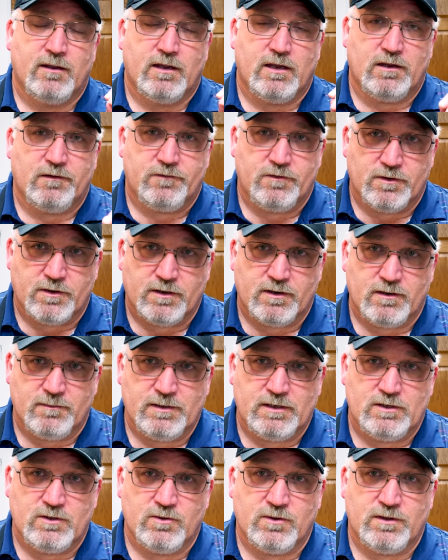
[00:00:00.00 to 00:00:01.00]
if you're going to
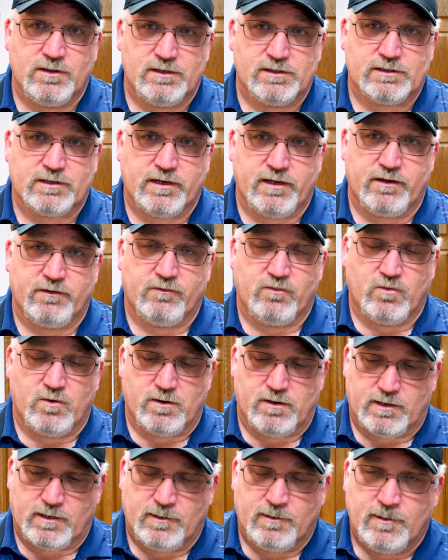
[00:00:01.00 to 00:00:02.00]
be doing this kind of
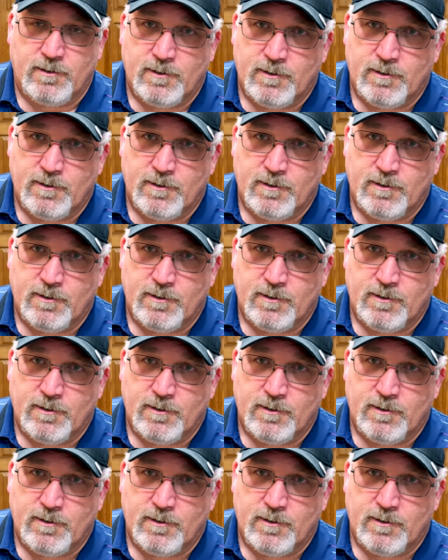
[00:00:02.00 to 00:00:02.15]
work.